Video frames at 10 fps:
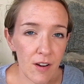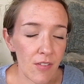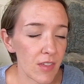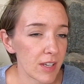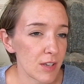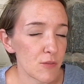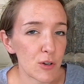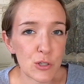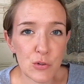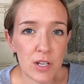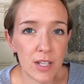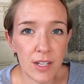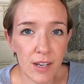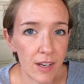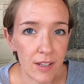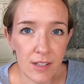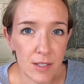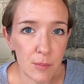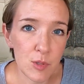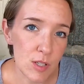and then I get frustrated and I
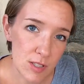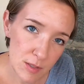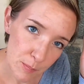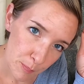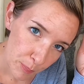end up just